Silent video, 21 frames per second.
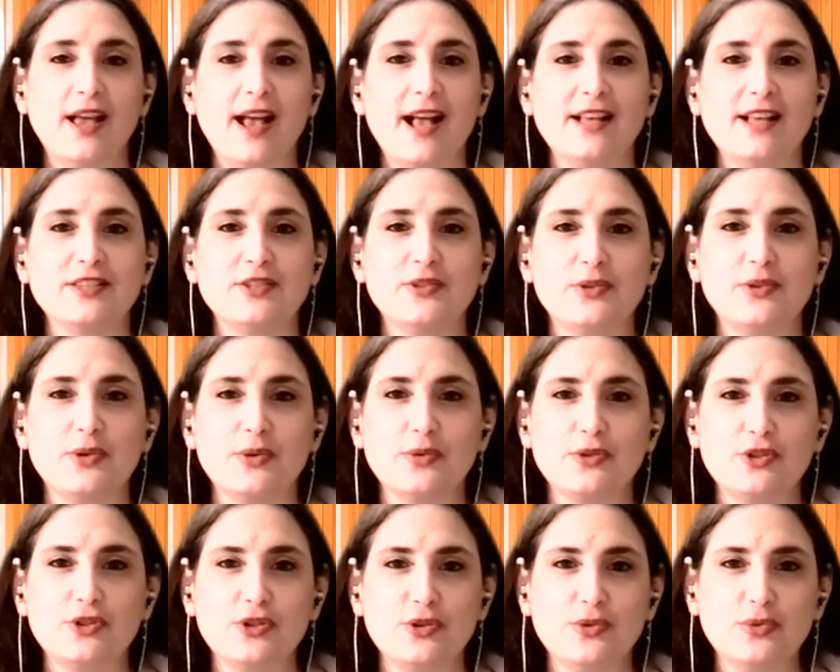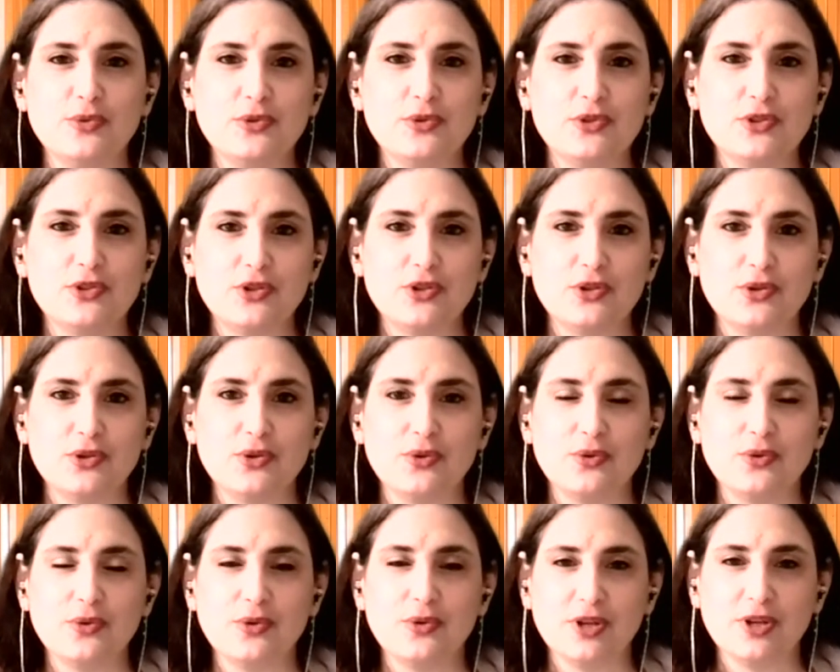as you choose
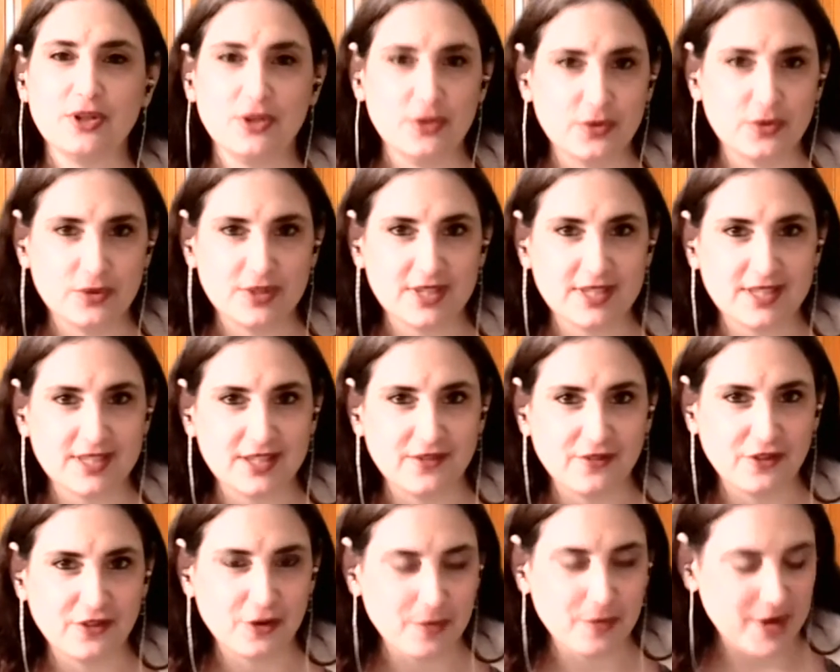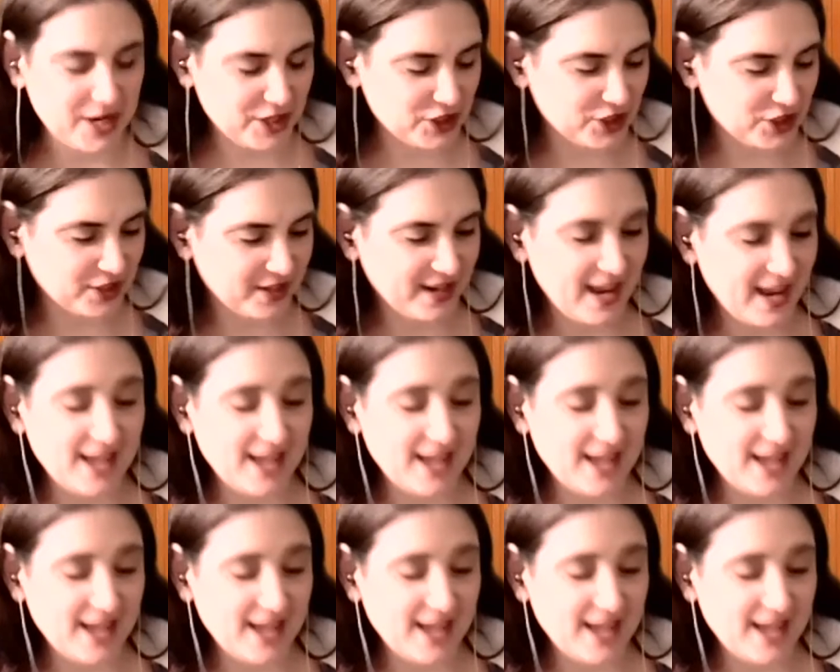to use this information.